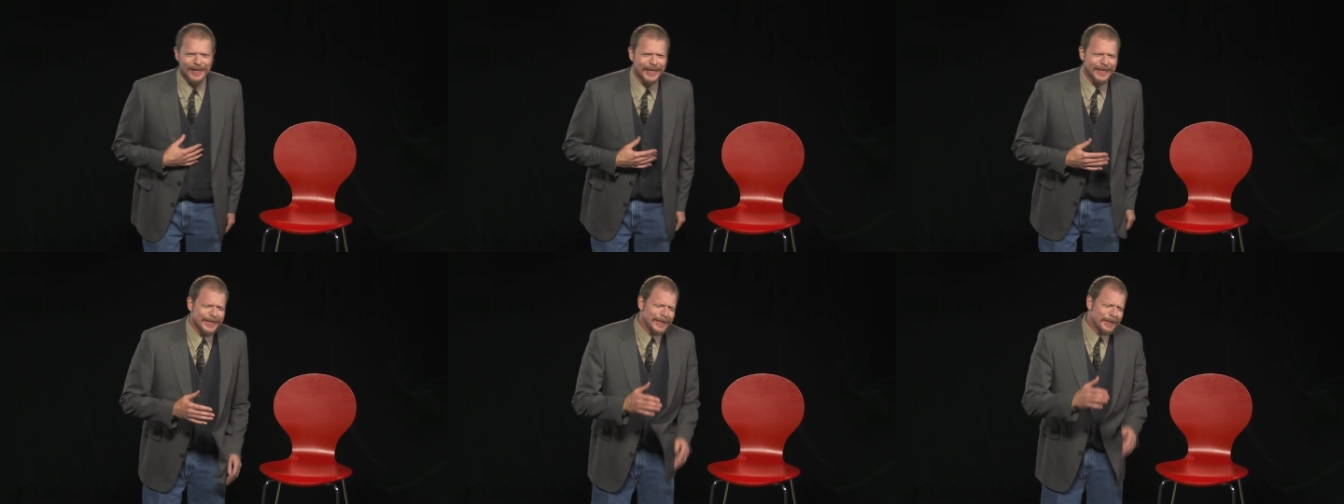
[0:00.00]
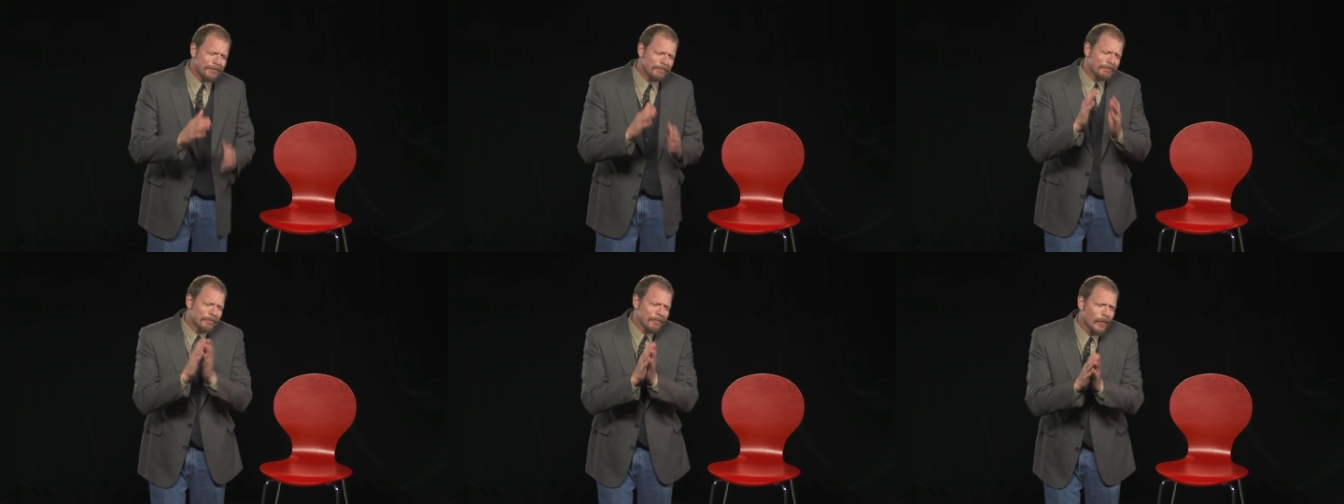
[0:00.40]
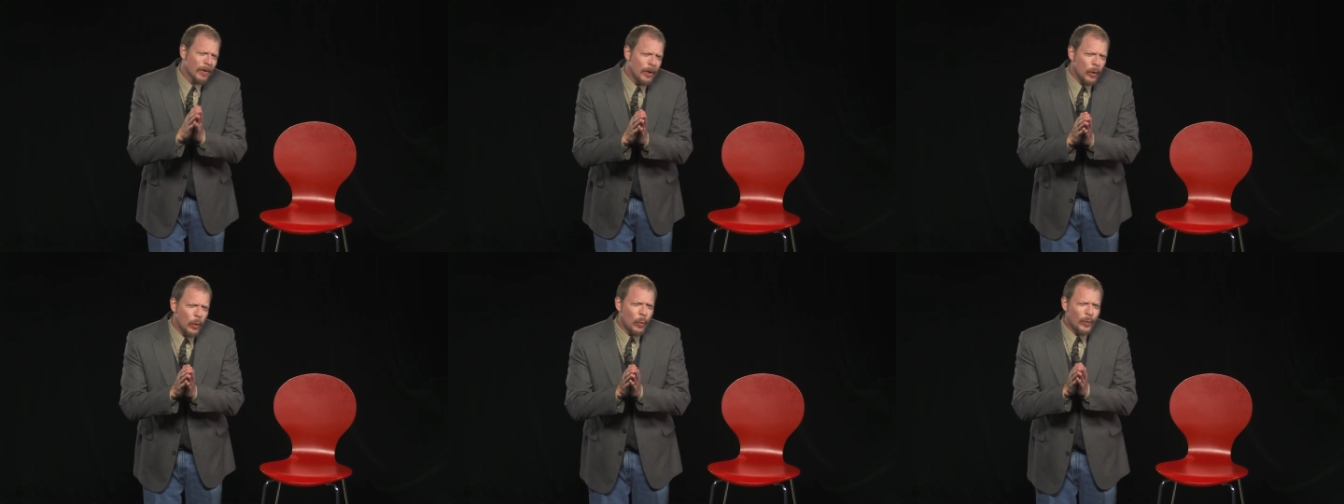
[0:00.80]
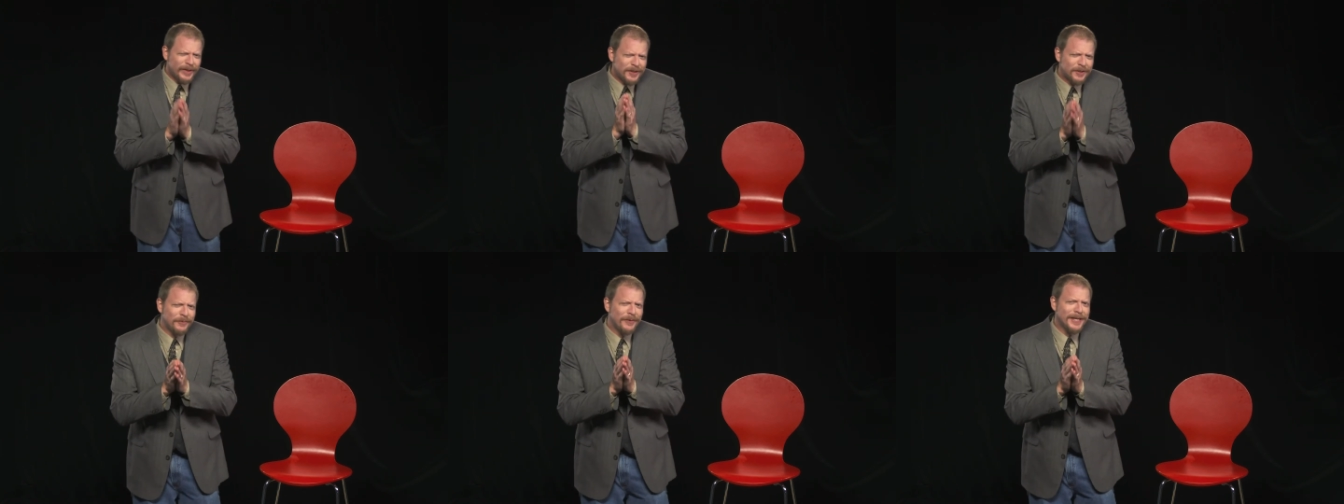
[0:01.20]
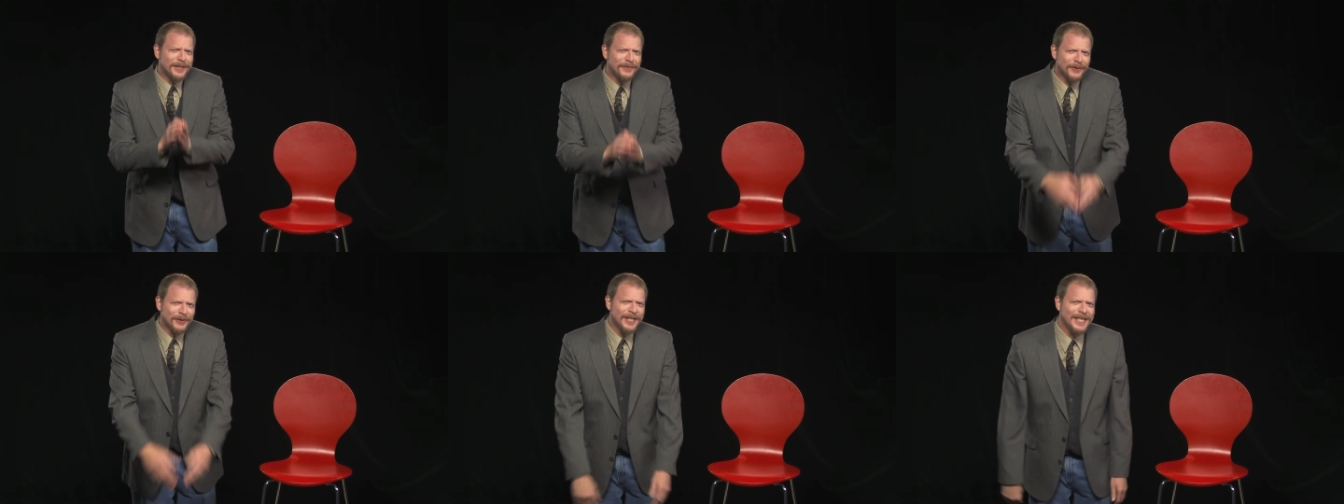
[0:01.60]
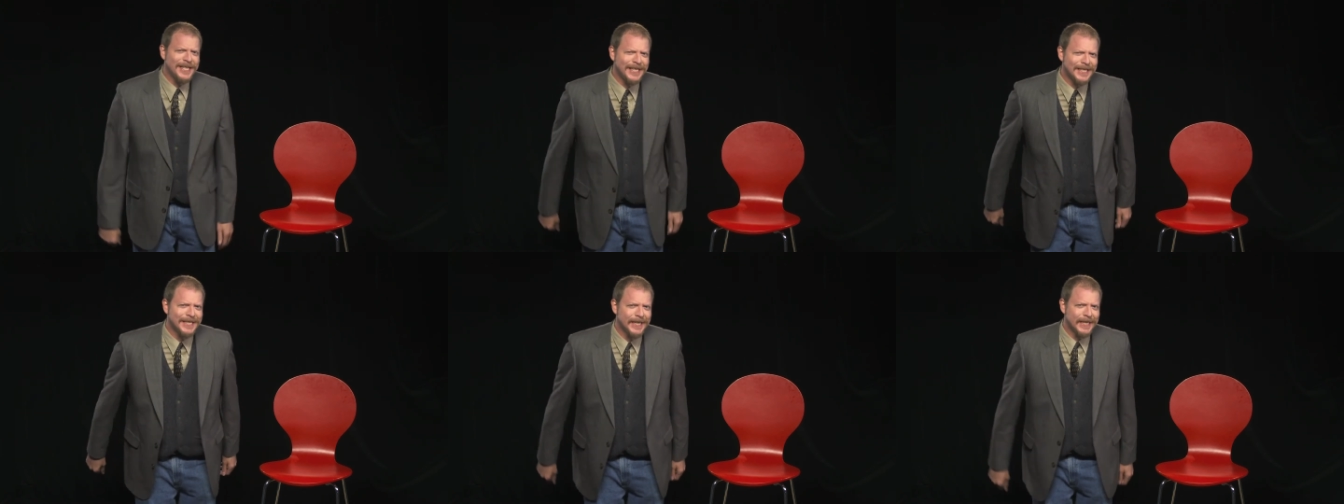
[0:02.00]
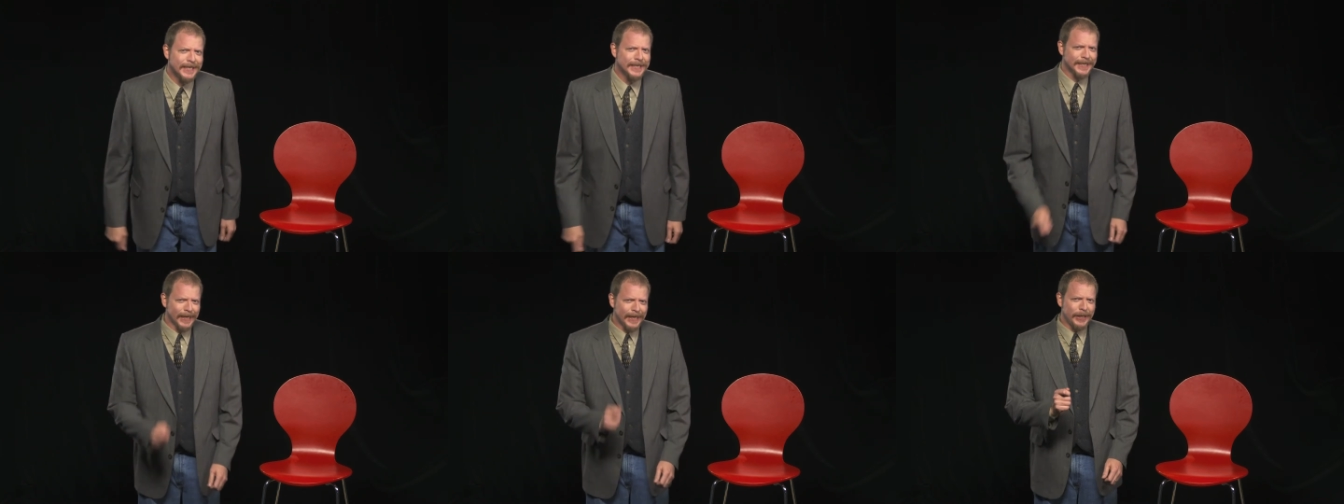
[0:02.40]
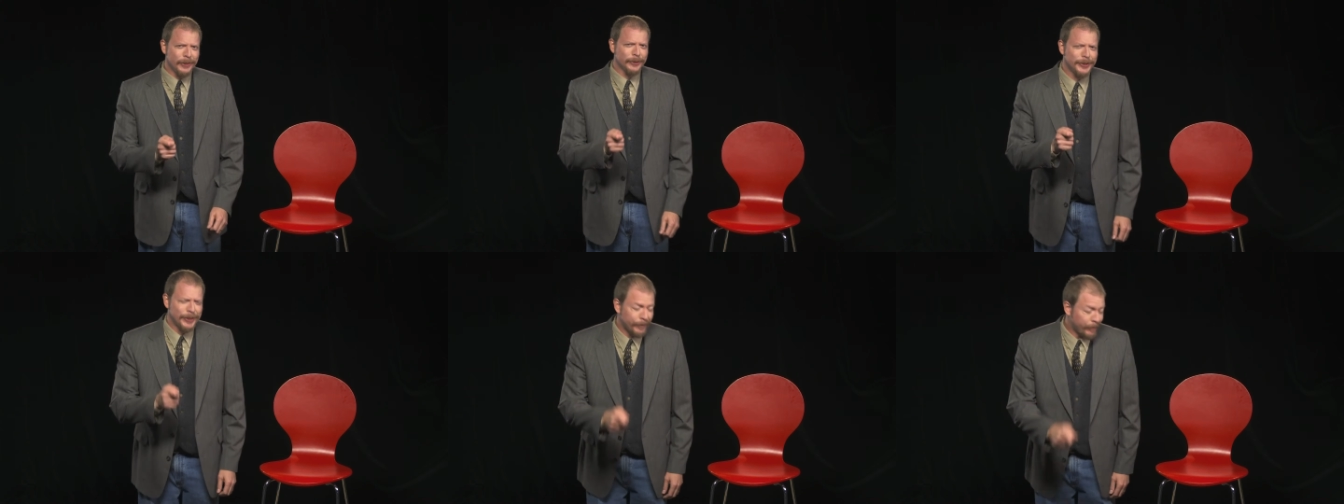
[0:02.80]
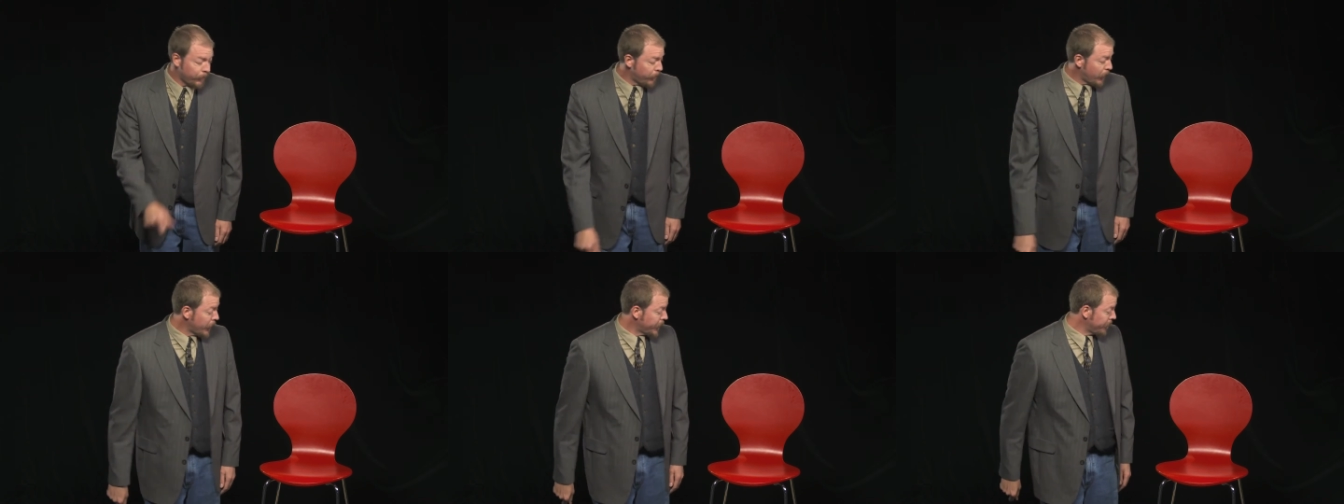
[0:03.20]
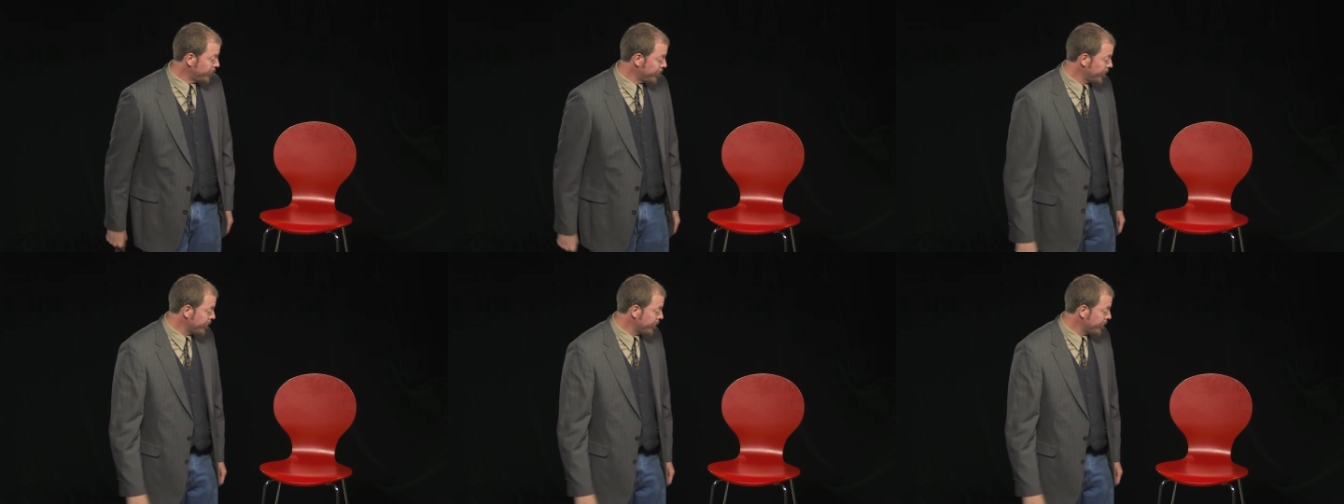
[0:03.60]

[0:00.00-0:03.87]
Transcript: You see, what this festival needs is leadership. Pardon?